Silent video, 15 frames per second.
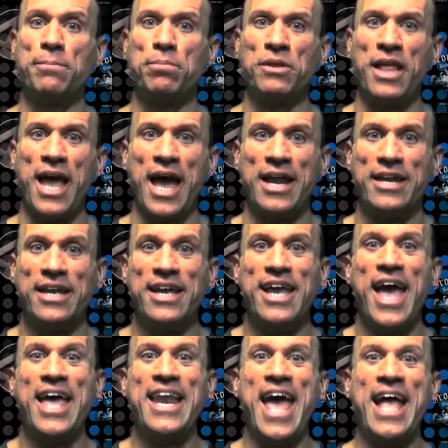to plan,
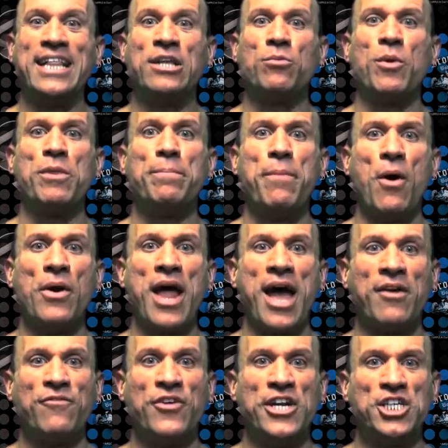and ended with
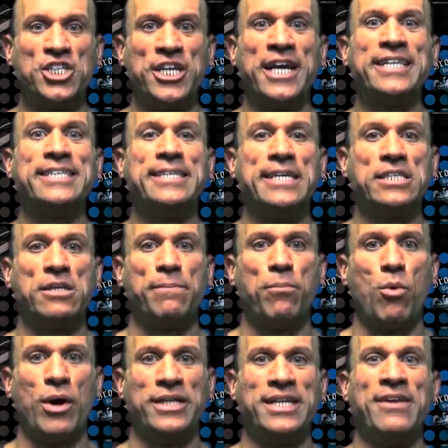Bonac finishing a
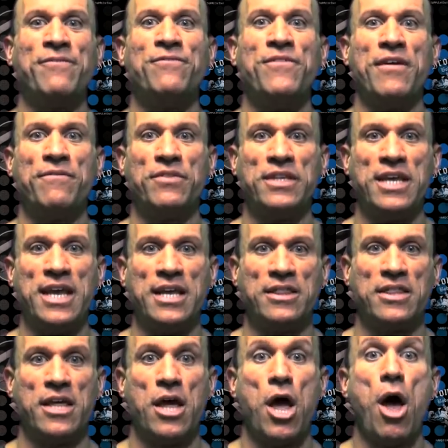disappointing
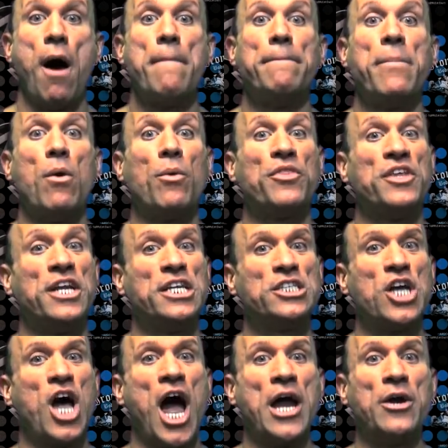15th. But with an
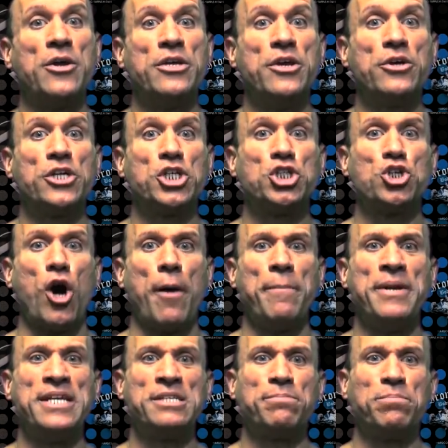entire year to
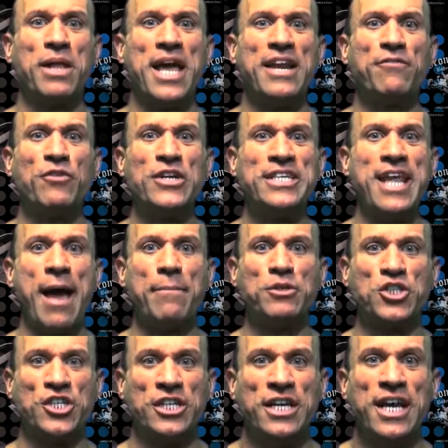sharpen his blade of
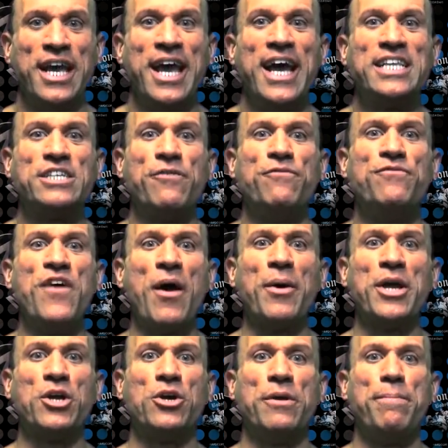redemption, it's a
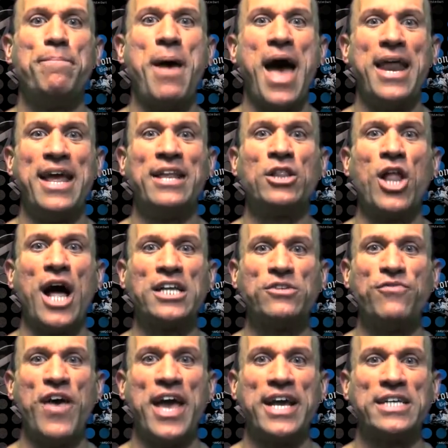very good bet in Las
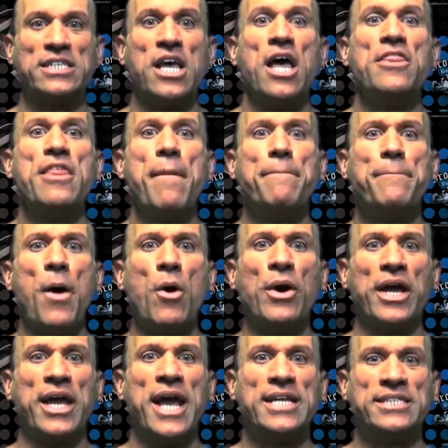Vegas that
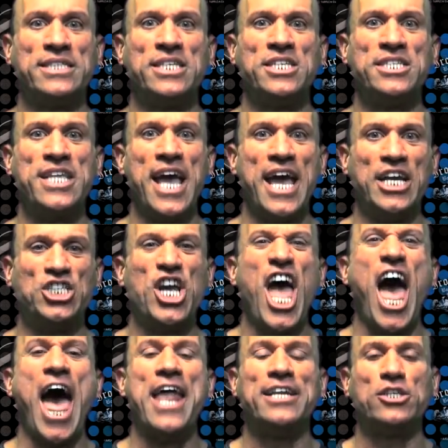Bonac hits the stage
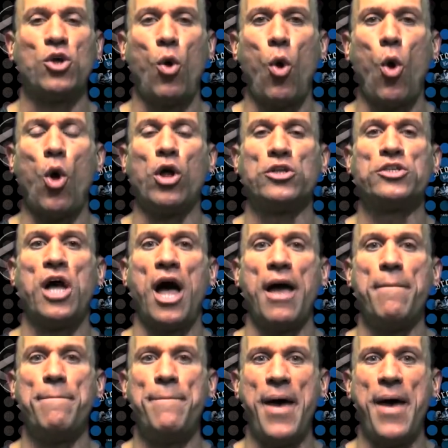at his all-time